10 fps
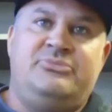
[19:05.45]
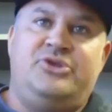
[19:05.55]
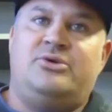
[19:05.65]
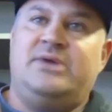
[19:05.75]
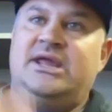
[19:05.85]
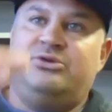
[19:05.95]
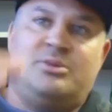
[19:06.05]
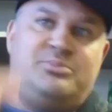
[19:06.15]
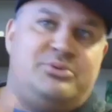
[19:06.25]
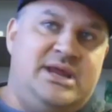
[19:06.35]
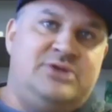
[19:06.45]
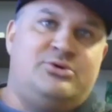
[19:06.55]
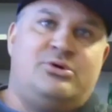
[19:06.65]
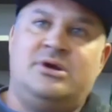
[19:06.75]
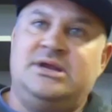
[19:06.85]

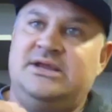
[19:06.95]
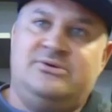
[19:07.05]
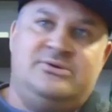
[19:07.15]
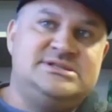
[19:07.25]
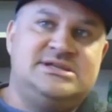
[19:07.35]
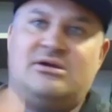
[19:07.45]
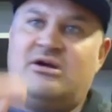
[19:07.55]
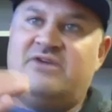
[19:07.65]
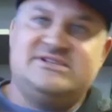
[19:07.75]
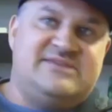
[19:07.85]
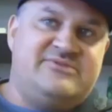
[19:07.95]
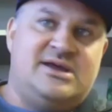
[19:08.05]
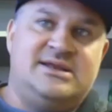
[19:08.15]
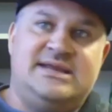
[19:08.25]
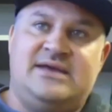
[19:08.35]
Indoor yields and harvests have
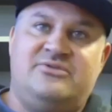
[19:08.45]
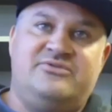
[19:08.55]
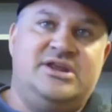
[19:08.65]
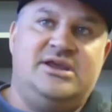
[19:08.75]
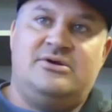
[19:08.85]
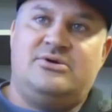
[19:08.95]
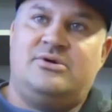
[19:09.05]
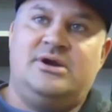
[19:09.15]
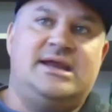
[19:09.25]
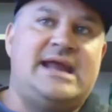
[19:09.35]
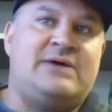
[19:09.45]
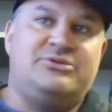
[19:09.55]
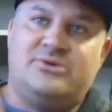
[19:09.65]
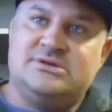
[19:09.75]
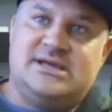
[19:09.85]
gone down over the year in Oregon.
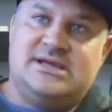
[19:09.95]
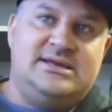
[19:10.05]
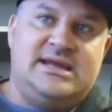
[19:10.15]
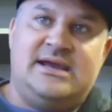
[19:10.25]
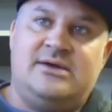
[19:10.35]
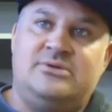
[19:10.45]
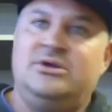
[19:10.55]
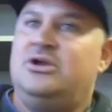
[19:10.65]
Outdoors gone down.